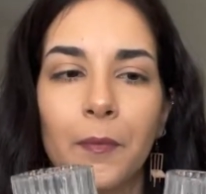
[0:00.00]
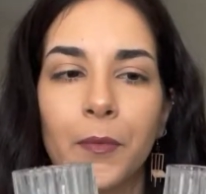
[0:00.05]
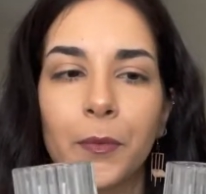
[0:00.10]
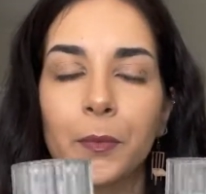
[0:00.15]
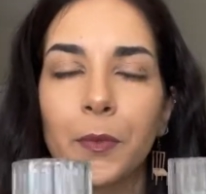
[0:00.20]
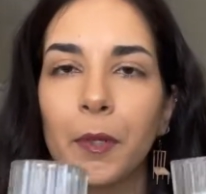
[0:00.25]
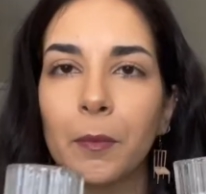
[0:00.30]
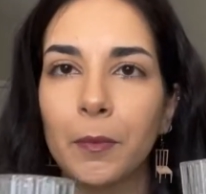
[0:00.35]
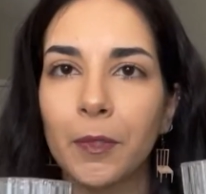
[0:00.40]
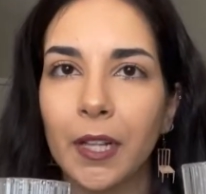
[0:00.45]

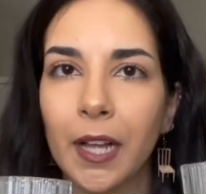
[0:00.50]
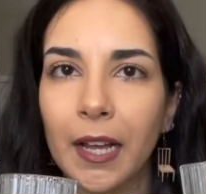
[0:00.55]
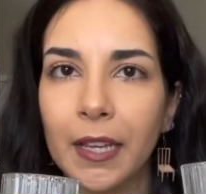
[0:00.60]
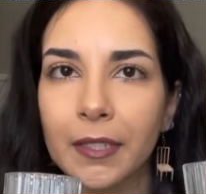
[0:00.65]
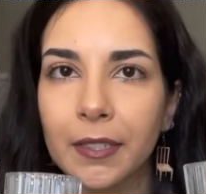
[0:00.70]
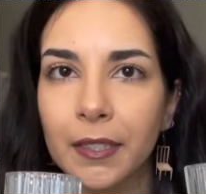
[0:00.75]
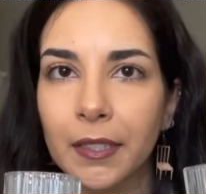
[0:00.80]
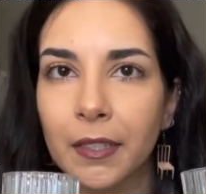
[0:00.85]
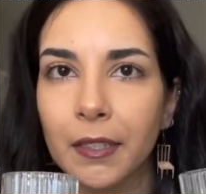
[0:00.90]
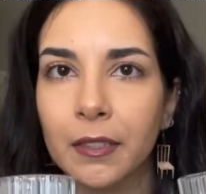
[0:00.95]
ribbed
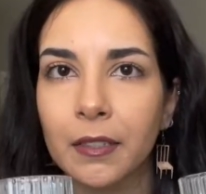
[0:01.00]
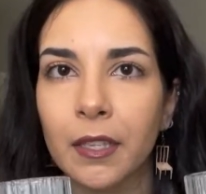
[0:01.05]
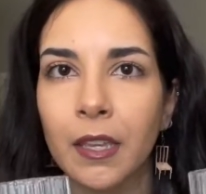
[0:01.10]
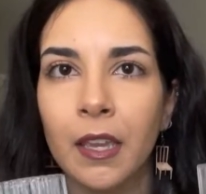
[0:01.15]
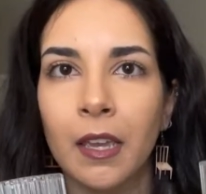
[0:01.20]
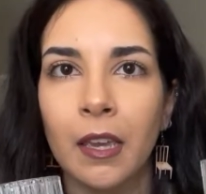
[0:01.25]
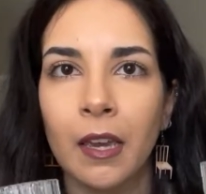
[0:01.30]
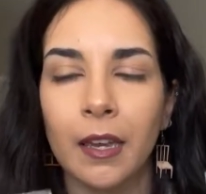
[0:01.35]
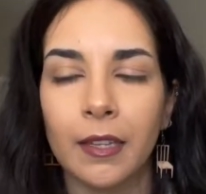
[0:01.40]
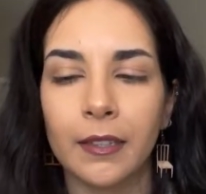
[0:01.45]
glasses.
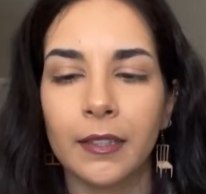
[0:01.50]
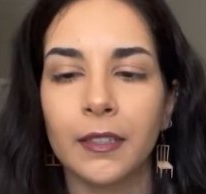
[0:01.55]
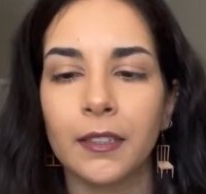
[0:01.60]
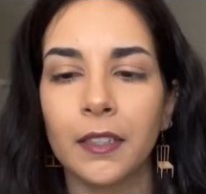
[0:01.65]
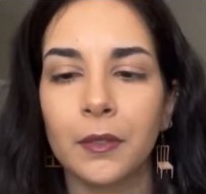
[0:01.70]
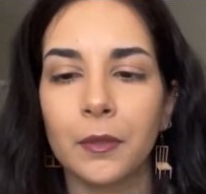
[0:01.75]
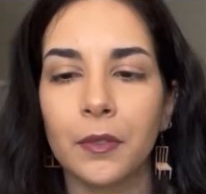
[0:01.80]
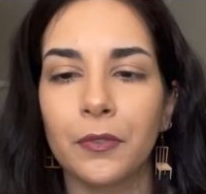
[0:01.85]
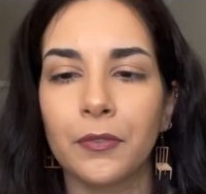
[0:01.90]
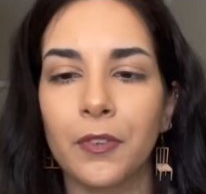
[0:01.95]
I think they
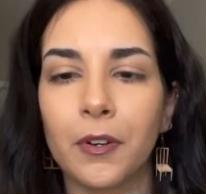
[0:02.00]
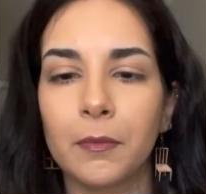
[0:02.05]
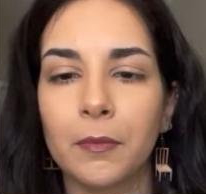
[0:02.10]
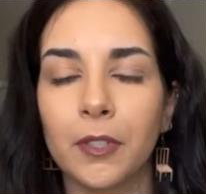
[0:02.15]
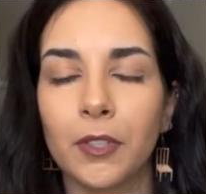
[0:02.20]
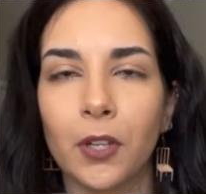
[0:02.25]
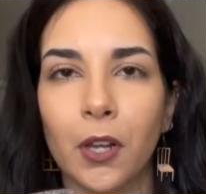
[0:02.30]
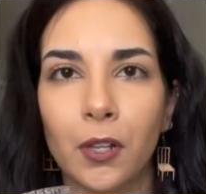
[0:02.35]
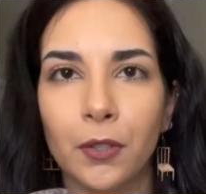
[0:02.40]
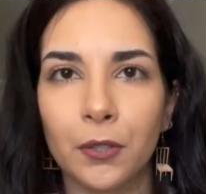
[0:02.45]
were from the
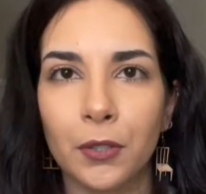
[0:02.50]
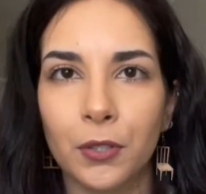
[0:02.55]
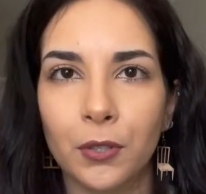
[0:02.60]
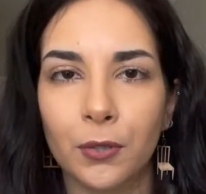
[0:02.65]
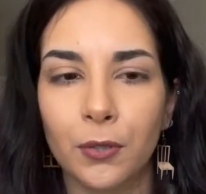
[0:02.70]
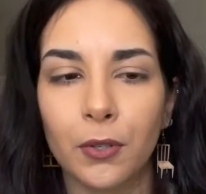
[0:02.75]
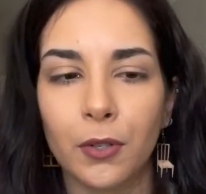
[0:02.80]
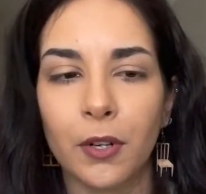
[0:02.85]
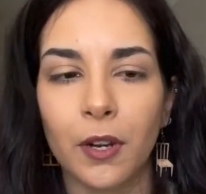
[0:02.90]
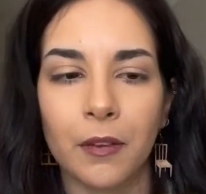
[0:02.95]
dollar
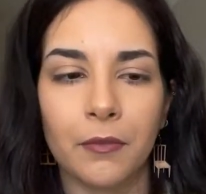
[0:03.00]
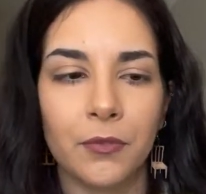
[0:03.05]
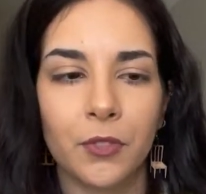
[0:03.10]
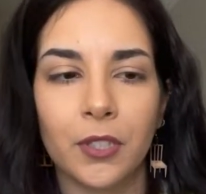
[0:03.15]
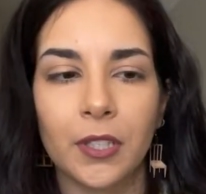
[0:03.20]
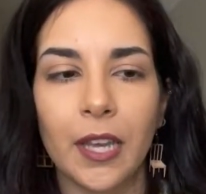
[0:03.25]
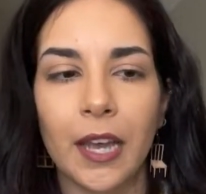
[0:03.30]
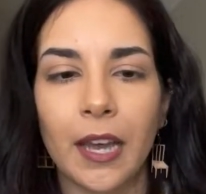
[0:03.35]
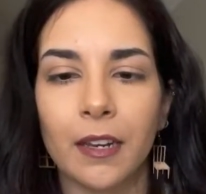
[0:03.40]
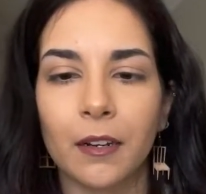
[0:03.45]
store. I've
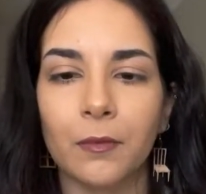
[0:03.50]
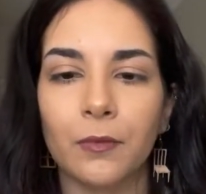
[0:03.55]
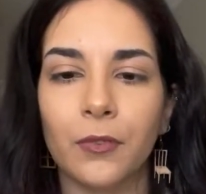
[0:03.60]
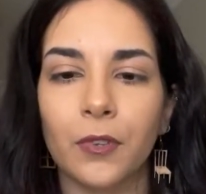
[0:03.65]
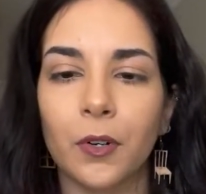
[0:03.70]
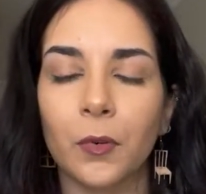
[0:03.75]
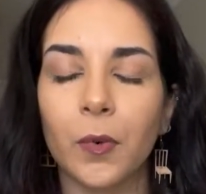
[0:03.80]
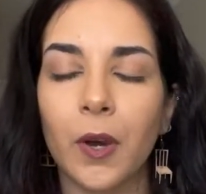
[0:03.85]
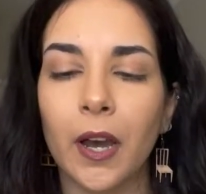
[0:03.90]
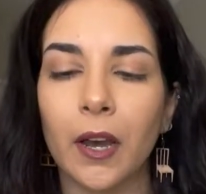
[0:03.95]
just had them for a
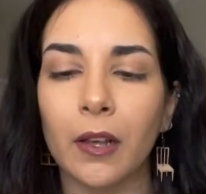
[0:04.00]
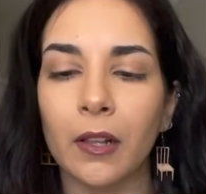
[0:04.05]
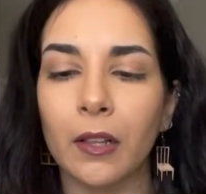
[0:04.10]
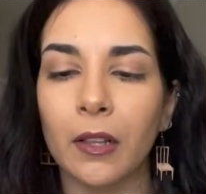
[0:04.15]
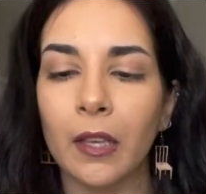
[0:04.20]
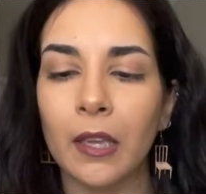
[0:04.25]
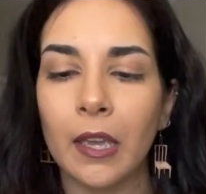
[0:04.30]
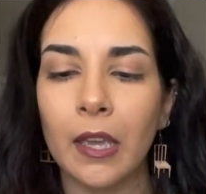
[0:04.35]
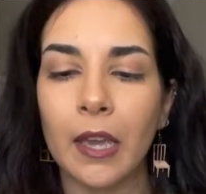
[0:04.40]
while.